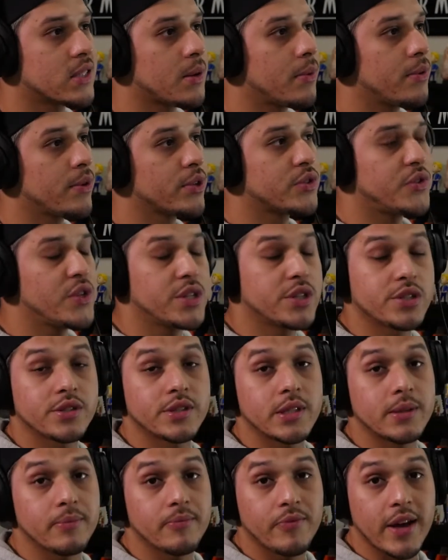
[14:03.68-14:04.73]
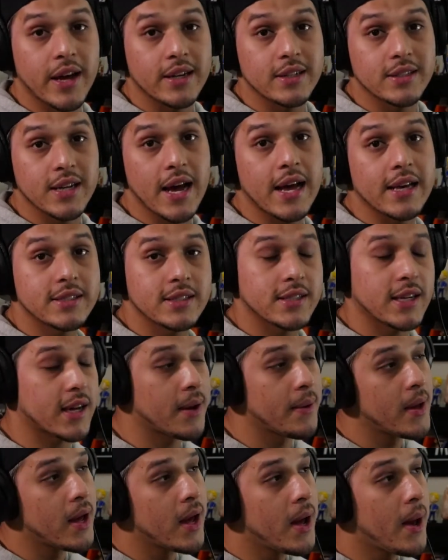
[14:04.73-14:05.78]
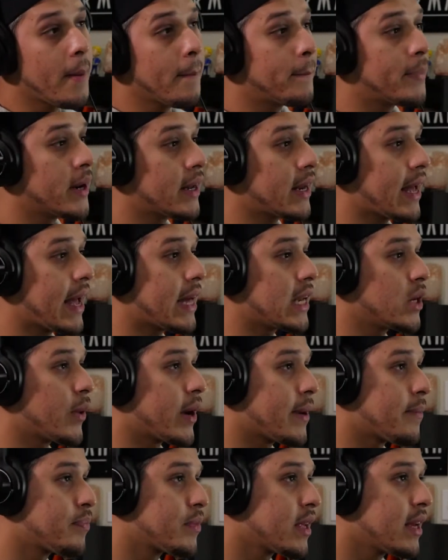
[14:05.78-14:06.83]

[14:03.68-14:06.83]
some of those features seem fantastic. But anyway,